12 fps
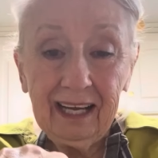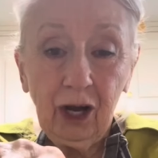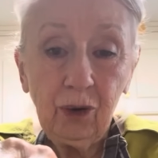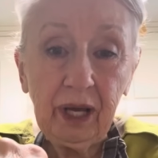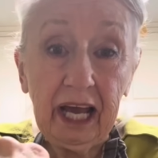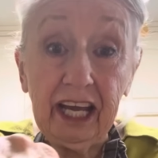
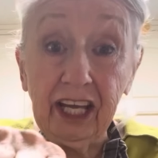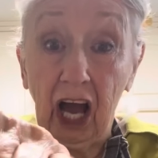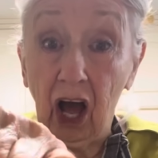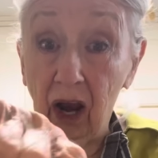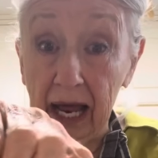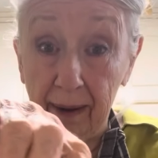Okay,
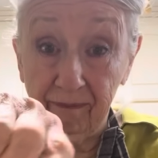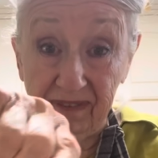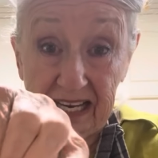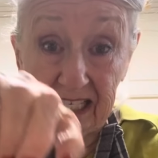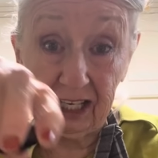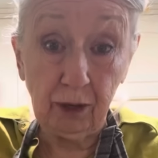y'all, I'm
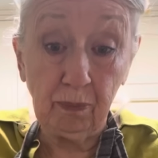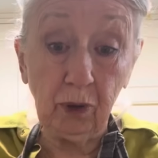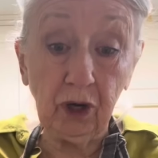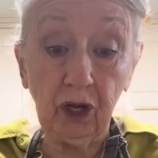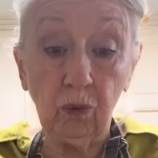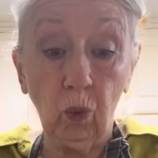fixing to
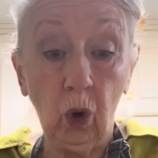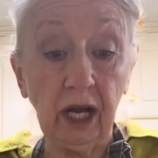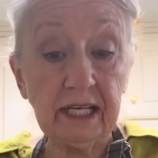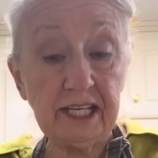put in 1